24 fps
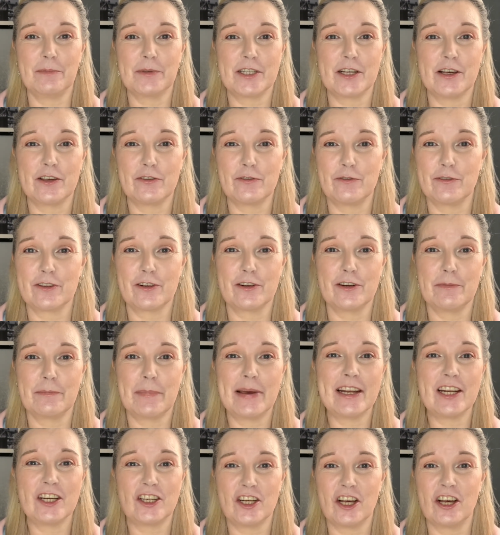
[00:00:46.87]
So I thought it's got a
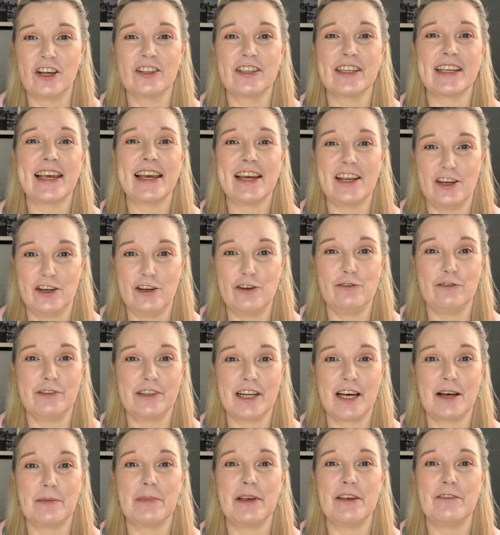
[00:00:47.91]
better chance of getting used
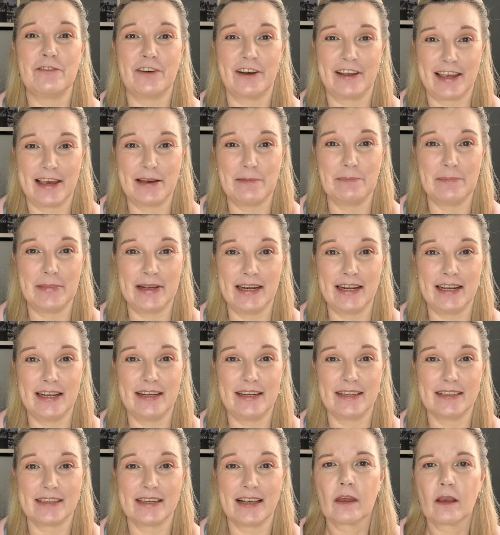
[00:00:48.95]
up if I get
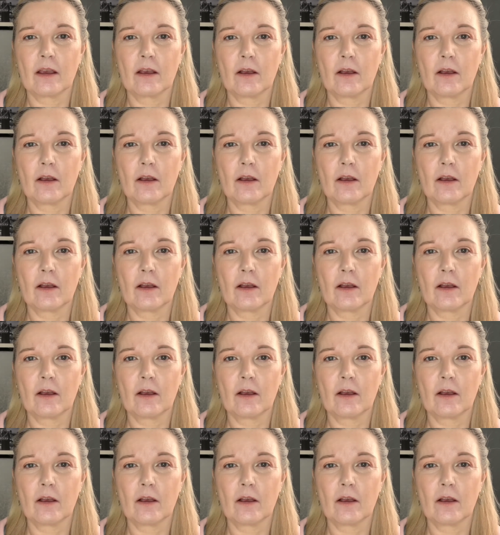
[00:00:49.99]
minis.